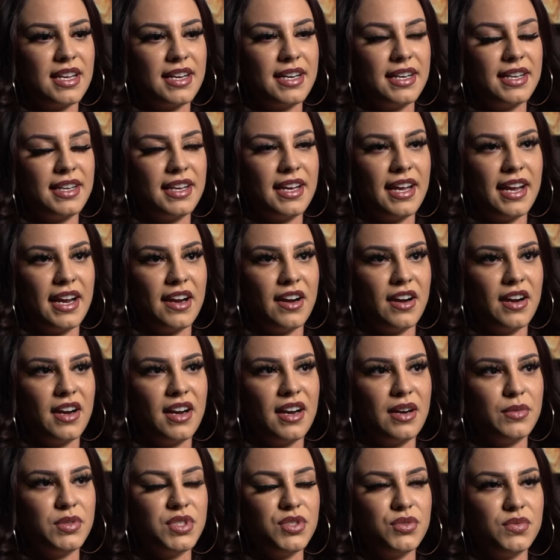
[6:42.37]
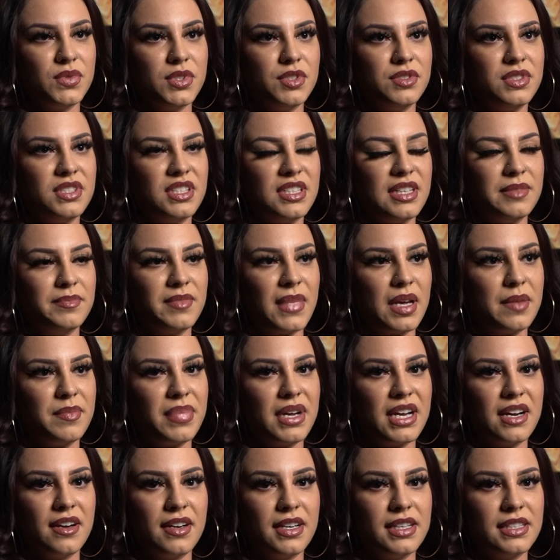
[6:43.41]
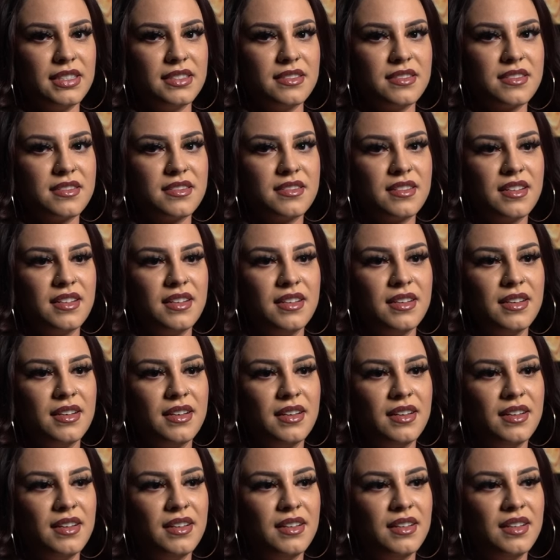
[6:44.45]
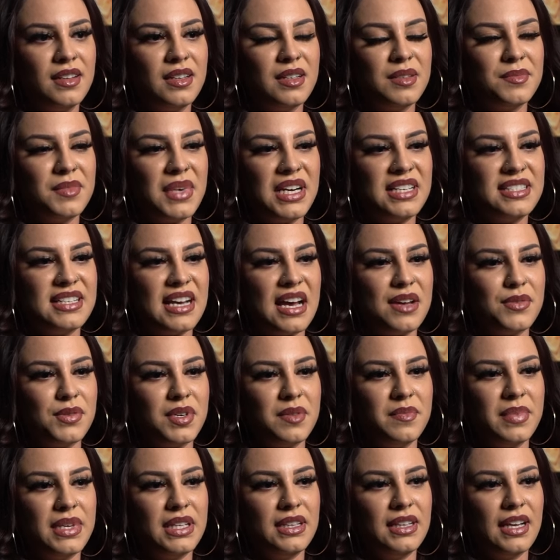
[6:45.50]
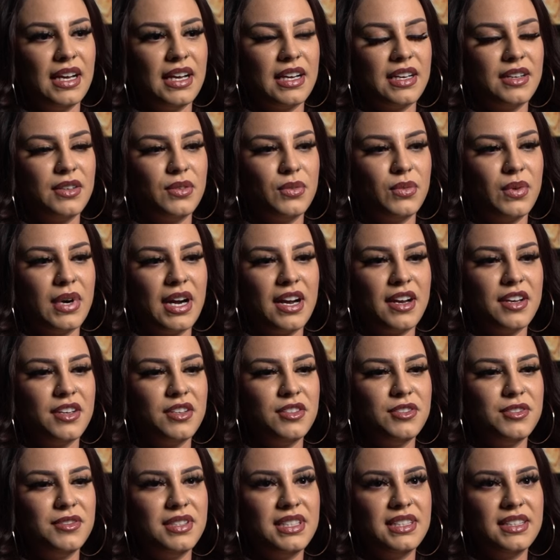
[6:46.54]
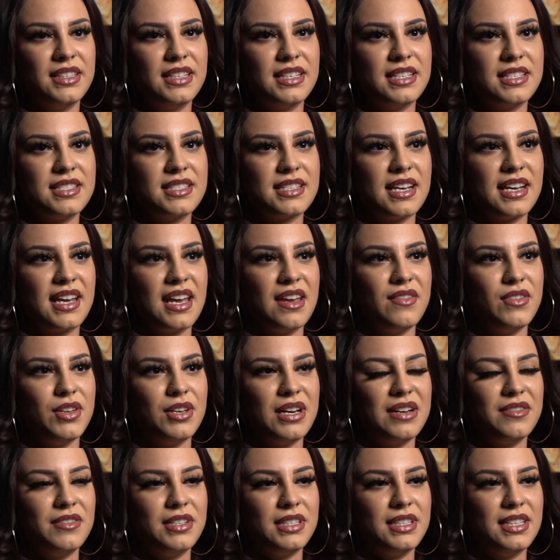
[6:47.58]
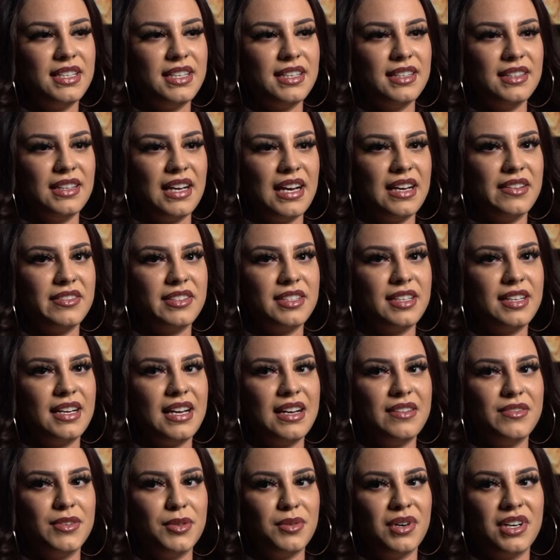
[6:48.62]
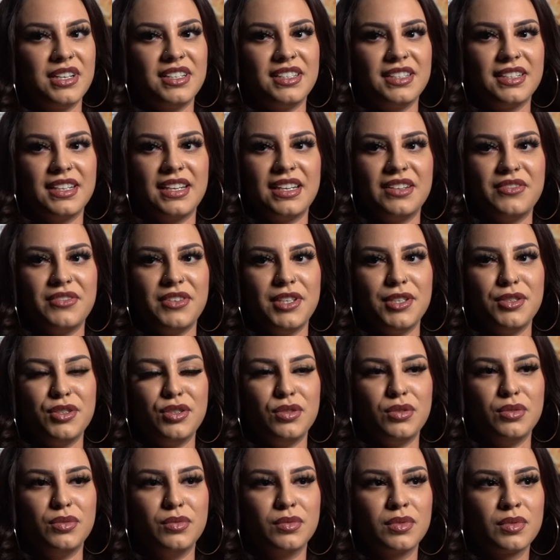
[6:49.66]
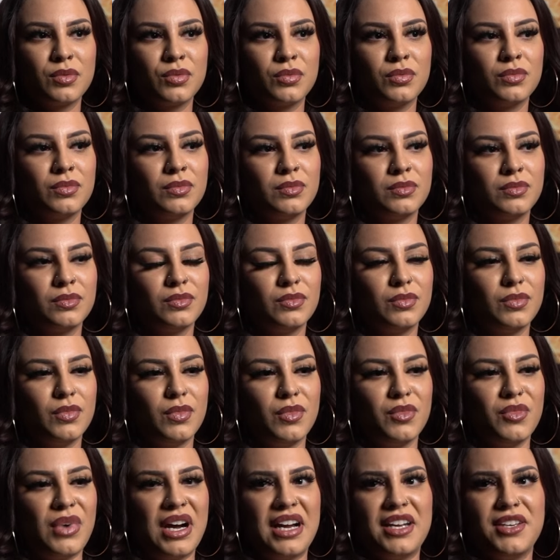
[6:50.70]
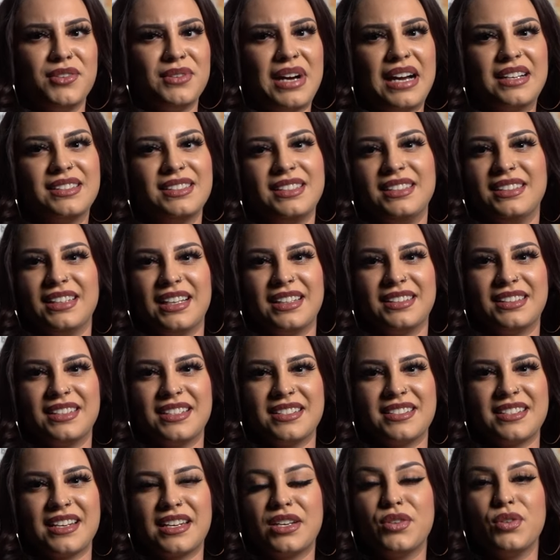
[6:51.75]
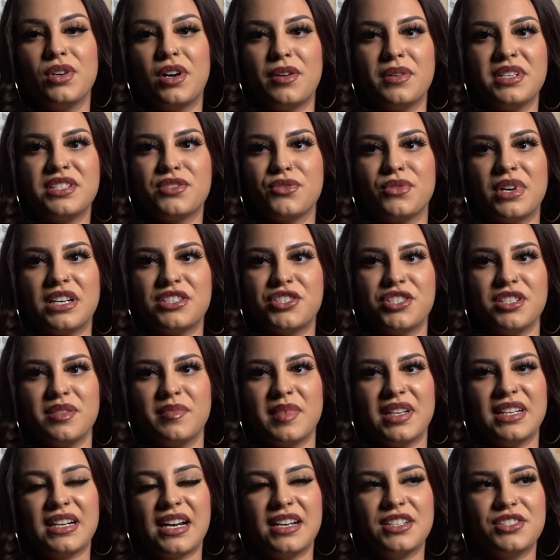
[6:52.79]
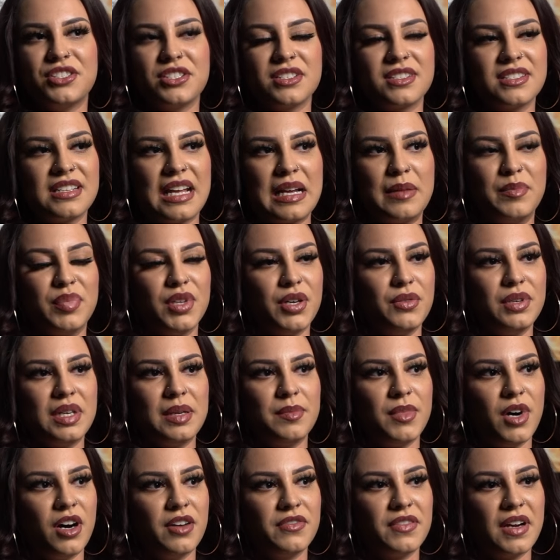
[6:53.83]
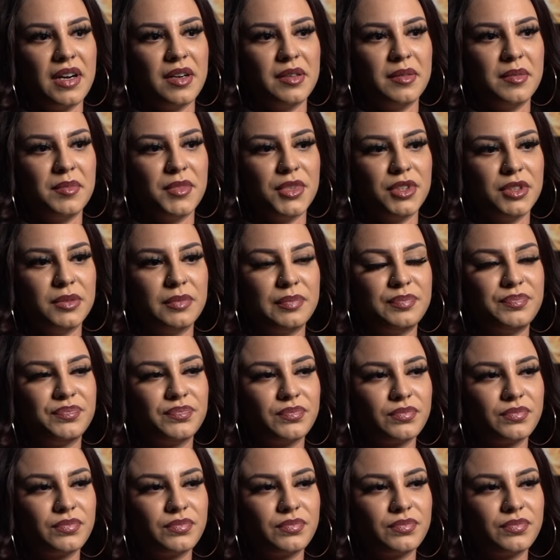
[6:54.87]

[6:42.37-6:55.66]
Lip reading: I didn't care. I was rude to my parents. My dad would be like, "Why are you doing this? I gave you everything in life that I ever wanted to give you. Why are you acting like this?" Like, he would always question me, and I just like blow him off, I remember.